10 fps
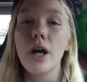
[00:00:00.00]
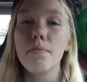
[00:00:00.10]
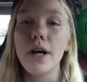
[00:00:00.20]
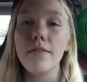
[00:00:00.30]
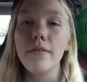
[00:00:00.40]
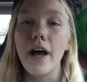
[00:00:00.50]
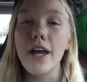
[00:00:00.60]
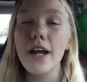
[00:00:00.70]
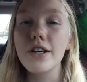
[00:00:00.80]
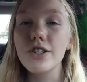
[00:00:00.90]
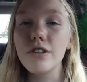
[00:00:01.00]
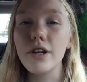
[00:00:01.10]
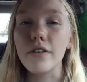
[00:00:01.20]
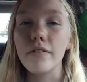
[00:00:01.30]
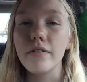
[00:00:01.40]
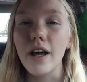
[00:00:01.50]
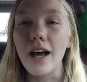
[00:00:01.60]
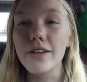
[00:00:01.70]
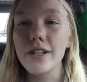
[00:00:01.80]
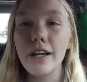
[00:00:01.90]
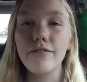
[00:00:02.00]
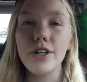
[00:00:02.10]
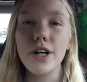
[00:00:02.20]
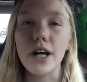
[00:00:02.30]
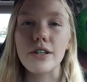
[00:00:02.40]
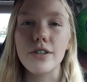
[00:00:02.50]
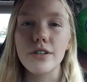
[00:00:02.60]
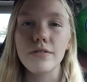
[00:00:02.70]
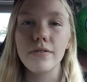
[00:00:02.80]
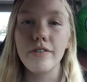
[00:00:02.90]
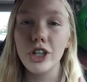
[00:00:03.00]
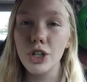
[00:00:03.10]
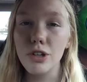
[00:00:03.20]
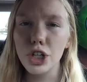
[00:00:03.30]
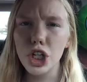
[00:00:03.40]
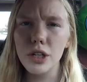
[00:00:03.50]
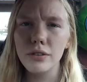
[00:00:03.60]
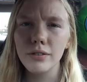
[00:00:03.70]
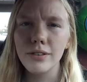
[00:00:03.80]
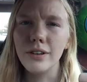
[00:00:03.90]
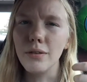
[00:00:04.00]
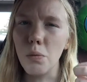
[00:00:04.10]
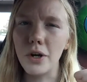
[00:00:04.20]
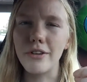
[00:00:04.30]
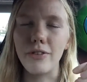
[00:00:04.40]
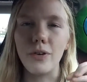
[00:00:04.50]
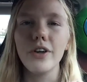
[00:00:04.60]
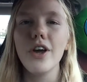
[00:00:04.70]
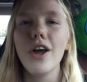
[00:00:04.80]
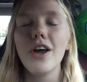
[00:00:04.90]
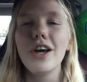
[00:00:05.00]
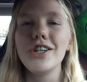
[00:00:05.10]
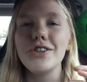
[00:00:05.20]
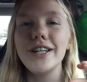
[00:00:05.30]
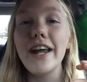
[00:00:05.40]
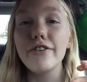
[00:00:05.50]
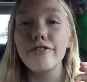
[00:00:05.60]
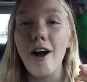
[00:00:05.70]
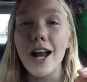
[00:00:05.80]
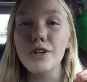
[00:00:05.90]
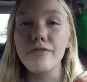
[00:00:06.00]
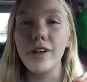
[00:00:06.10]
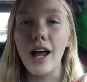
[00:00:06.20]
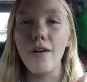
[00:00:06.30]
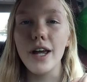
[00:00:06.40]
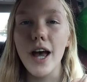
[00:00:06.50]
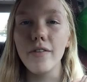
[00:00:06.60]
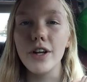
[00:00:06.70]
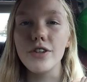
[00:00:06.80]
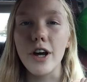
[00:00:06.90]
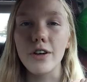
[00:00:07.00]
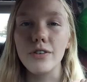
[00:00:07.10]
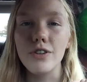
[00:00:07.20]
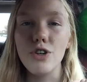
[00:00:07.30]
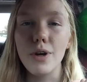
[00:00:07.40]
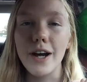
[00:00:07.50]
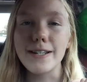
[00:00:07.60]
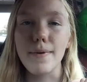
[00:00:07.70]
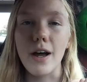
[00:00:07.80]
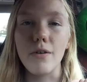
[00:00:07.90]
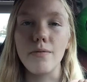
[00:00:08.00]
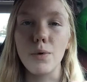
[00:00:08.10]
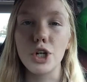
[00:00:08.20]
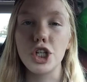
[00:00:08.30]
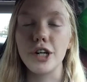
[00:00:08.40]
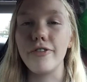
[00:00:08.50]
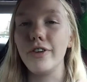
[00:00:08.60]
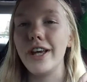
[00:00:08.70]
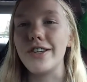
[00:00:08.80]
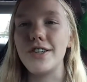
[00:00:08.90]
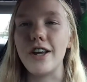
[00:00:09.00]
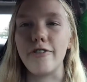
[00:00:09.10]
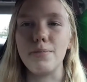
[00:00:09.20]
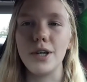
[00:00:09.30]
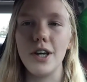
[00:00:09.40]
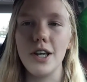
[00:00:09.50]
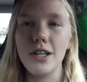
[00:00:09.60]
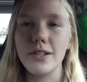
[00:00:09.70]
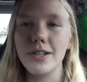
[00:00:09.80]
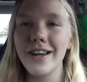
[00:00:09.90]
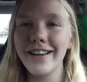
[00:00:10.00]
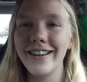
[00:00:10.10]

But, how you guys doing? How's life for you guys? Everything going good? Wonderful. So today for Fridays with Flowey, I'm going to talk to you guys about more Chick-fil-A stuff because